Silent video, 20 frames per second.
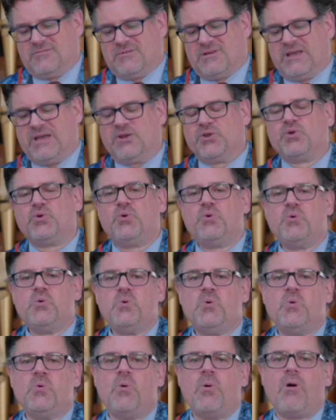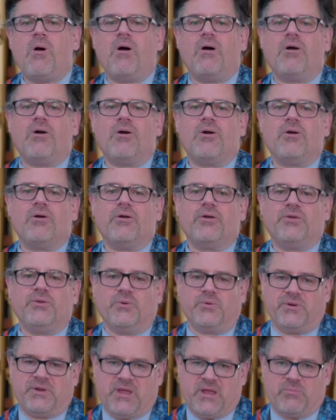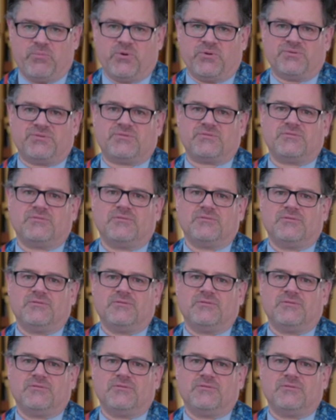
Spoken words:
And who are your neighbors?